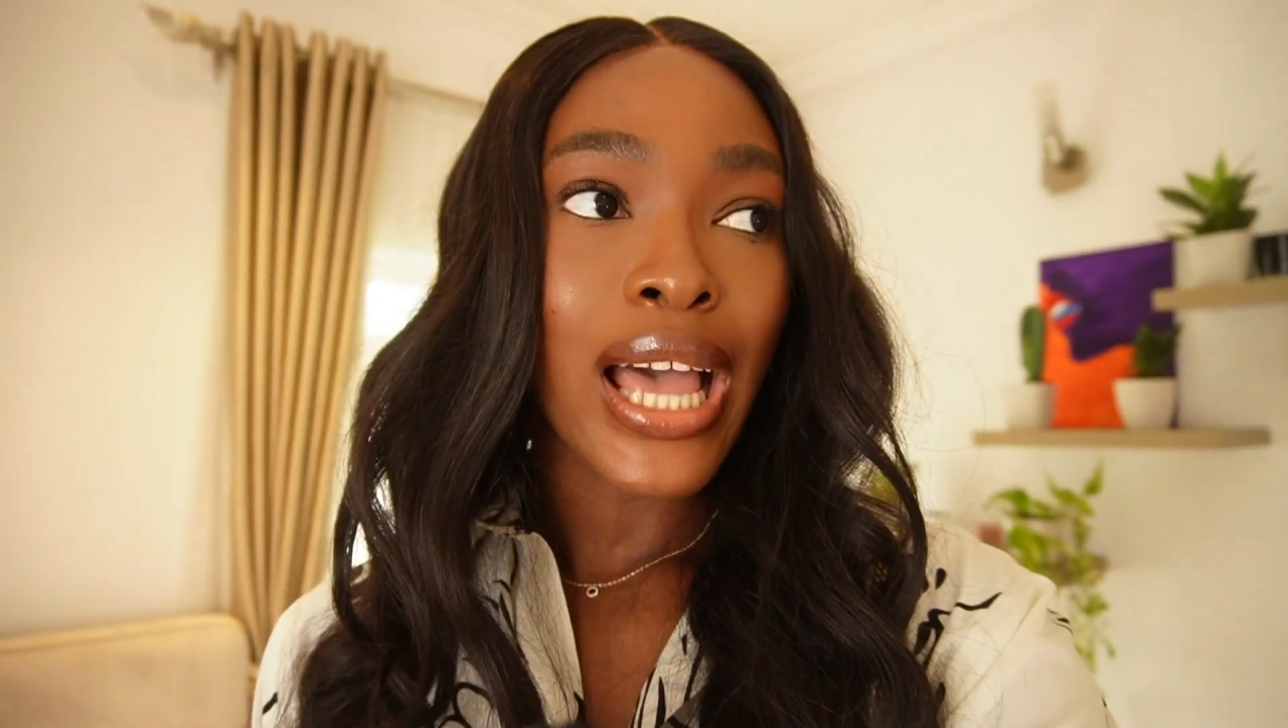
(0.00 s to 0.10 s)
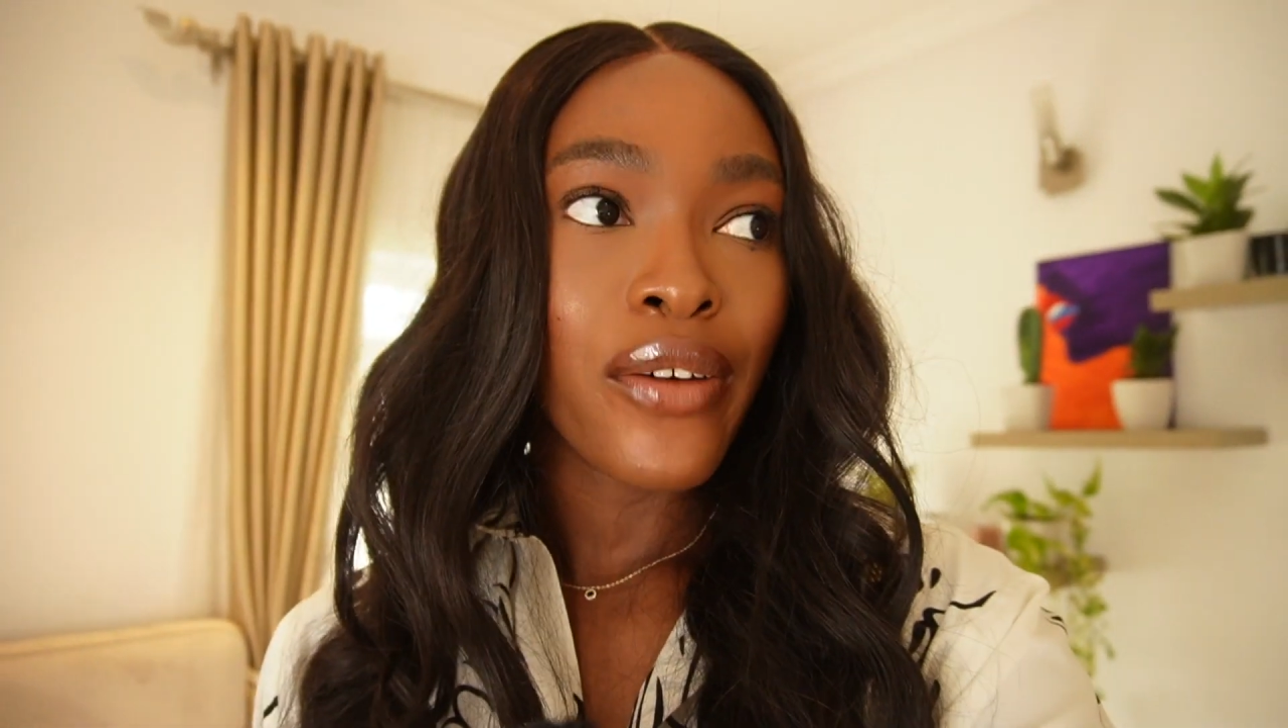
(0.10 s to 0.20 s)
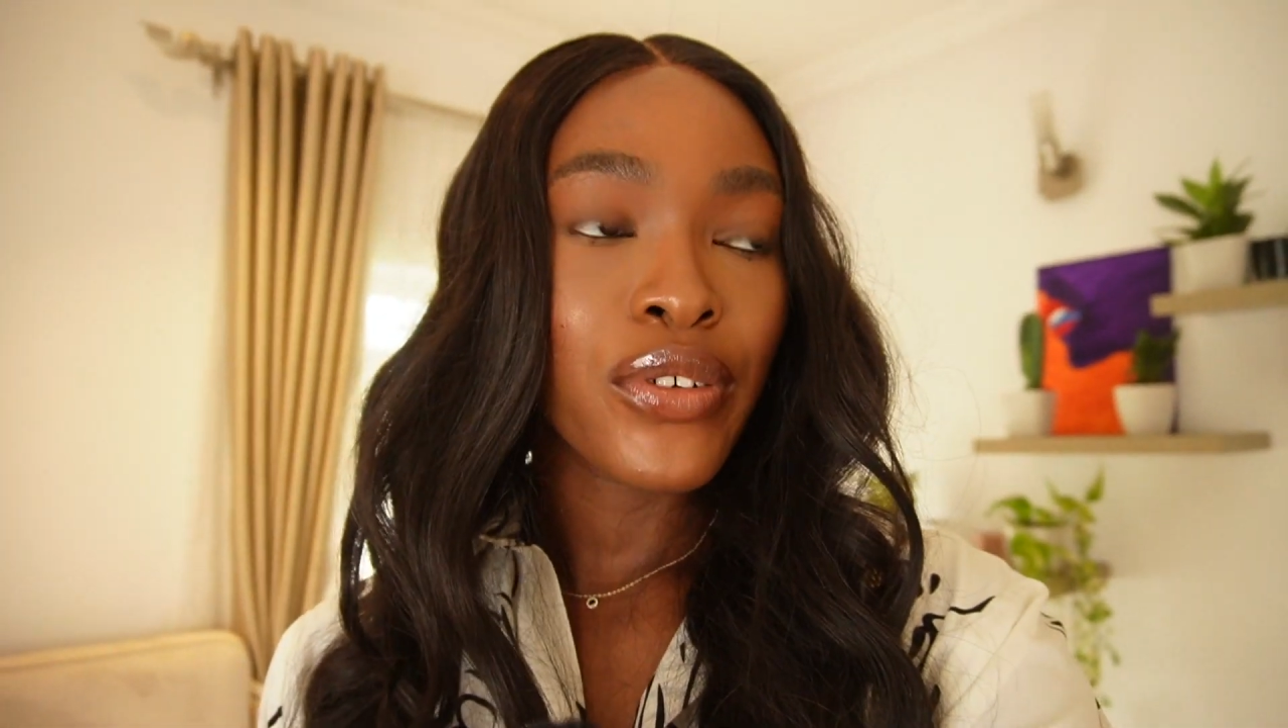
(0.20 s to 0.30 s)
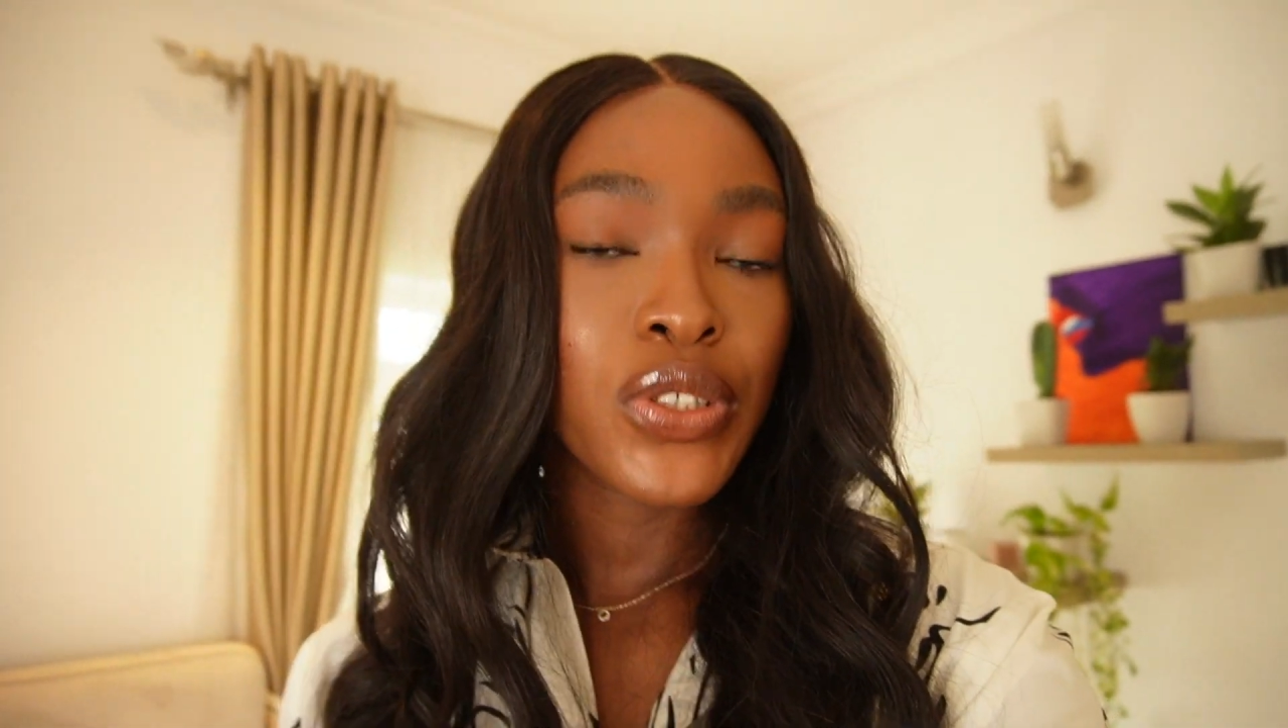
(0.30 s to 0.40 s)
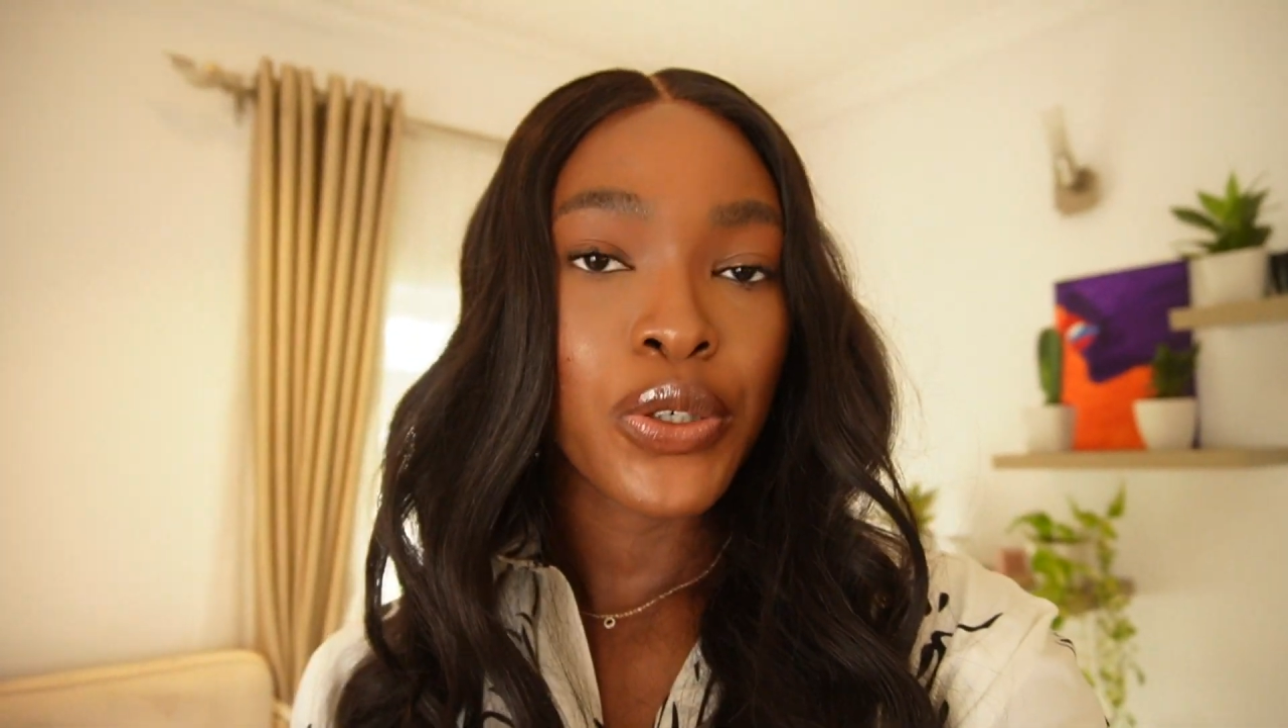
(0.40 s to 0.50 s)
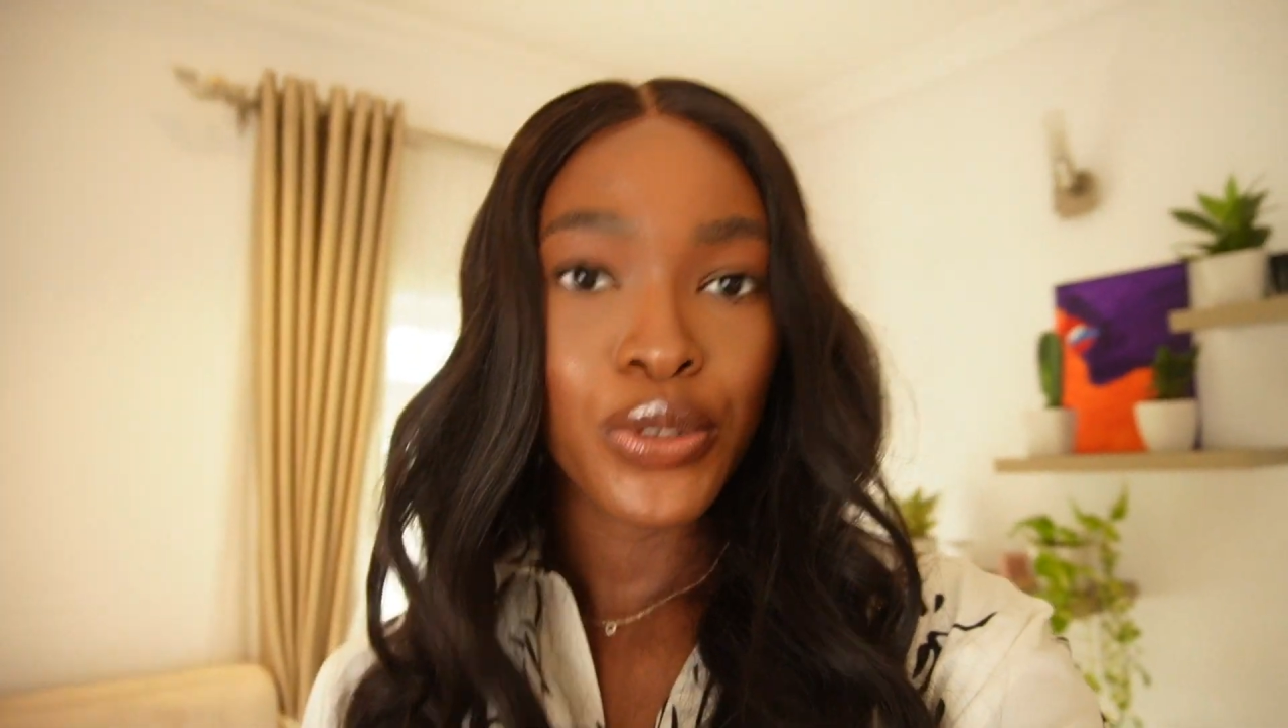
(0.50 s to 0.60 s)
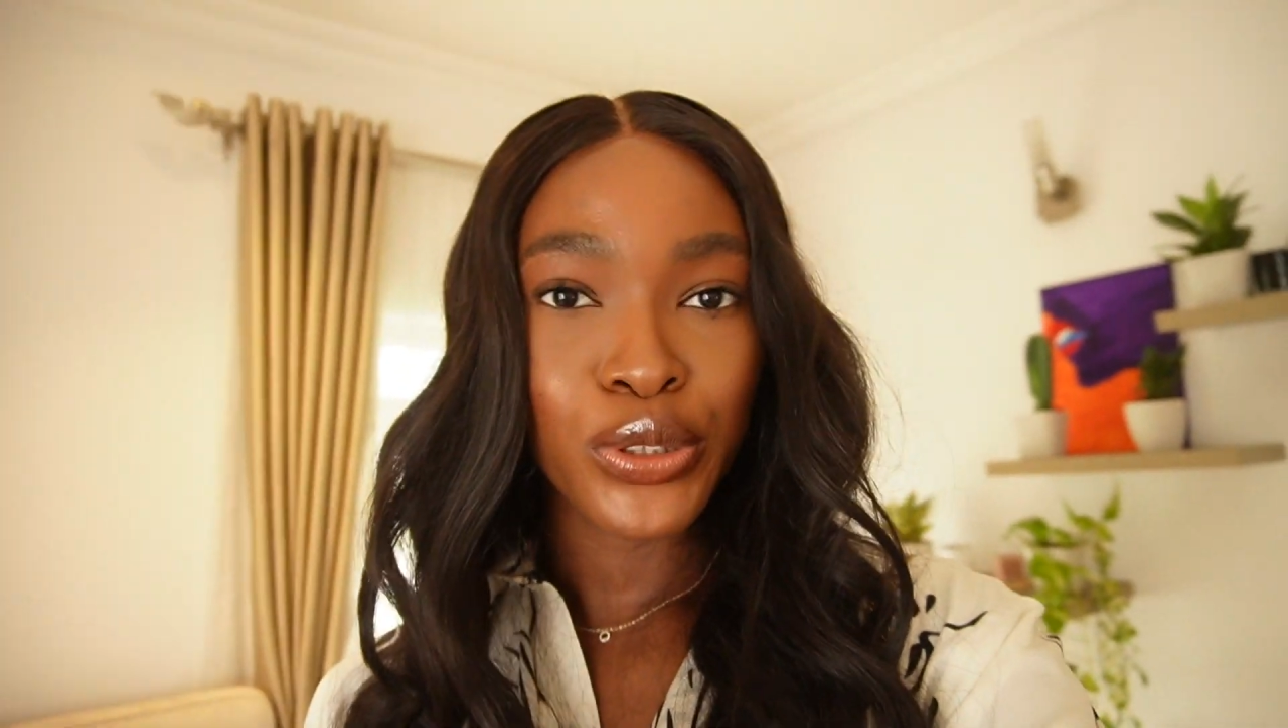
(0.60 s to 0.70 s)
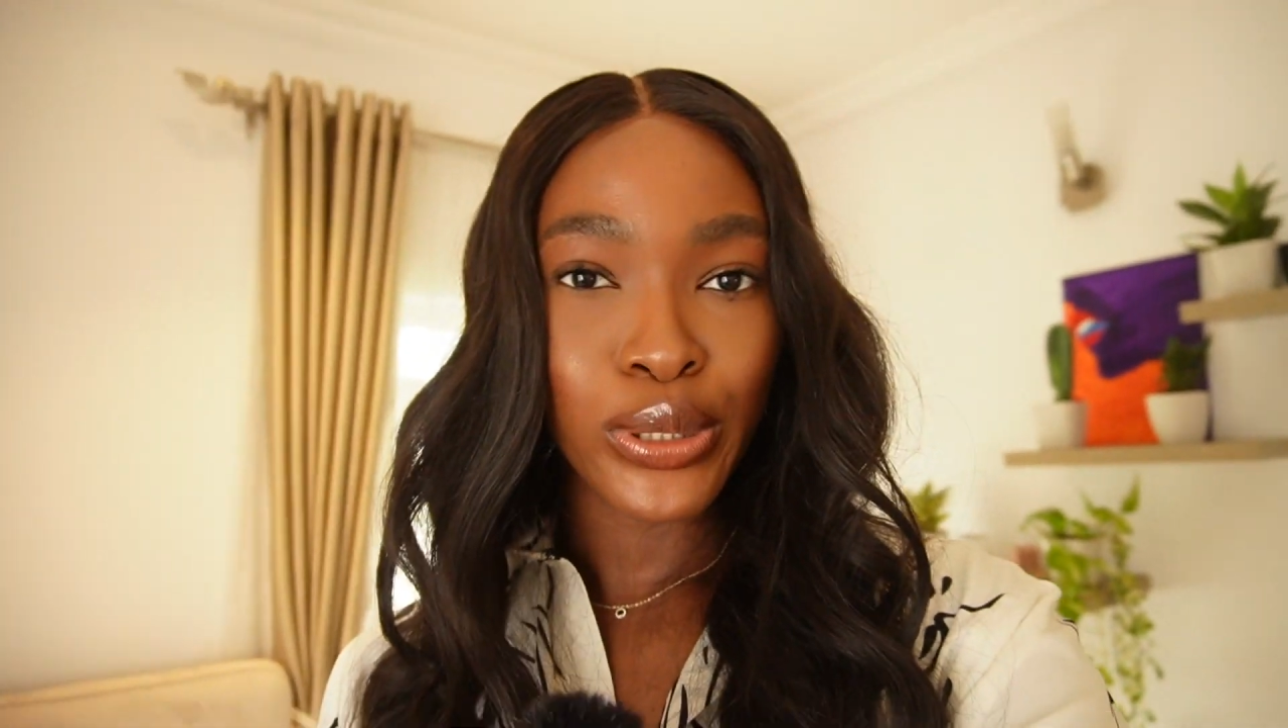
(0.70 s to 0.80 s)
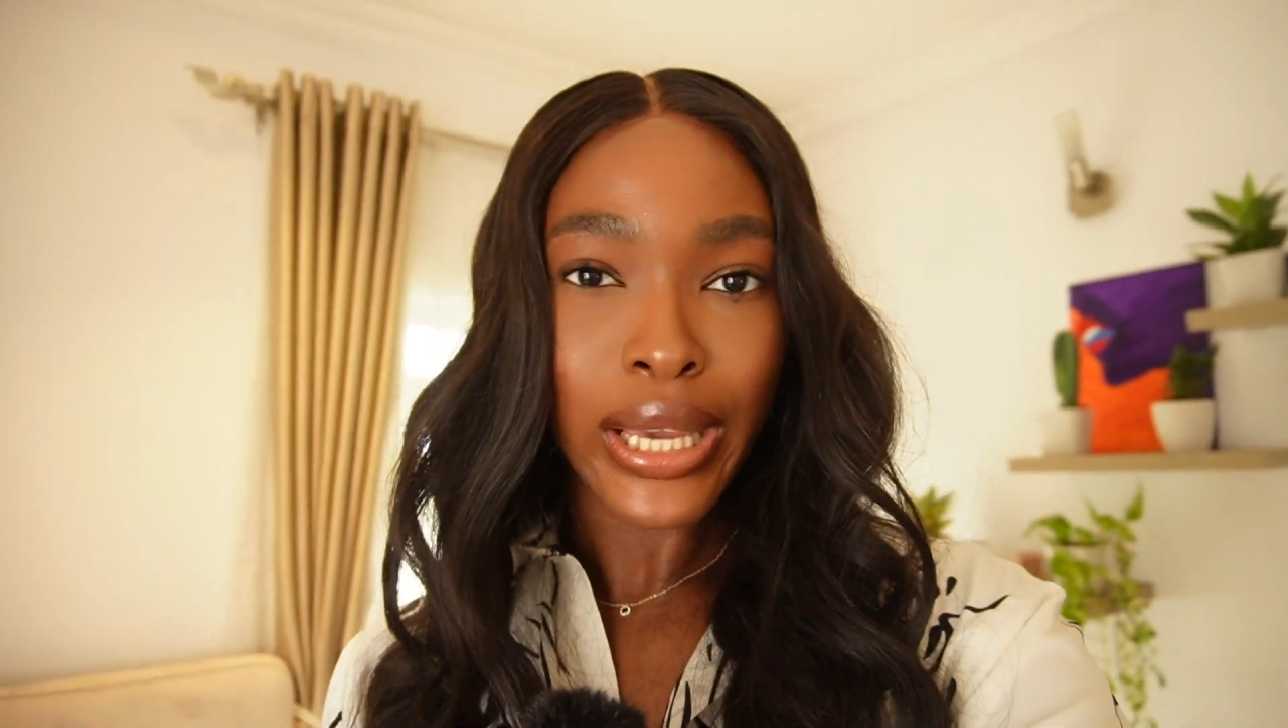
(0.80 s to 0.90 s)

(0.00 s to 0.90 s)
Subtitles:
I haven't told you